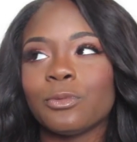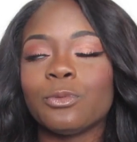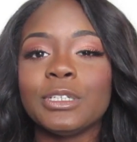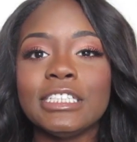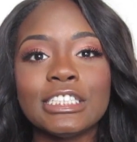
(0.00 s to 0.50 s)

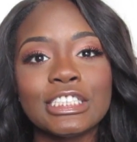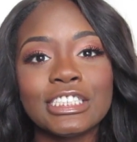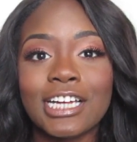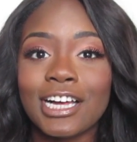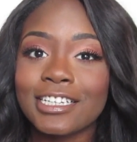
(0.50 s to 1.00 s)

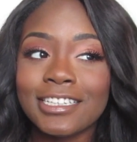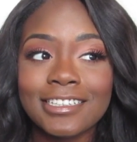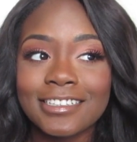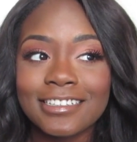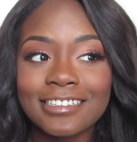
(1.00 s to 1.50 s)

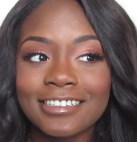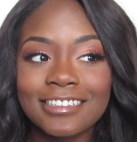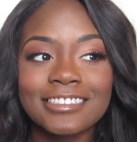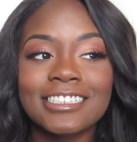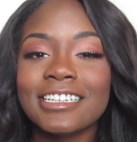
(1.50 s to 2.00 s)
restocking
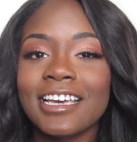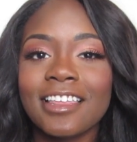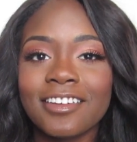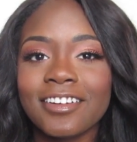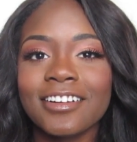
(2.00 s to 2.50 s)

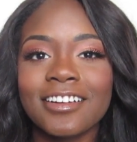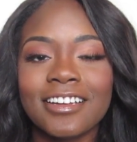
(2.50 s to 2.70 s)
together.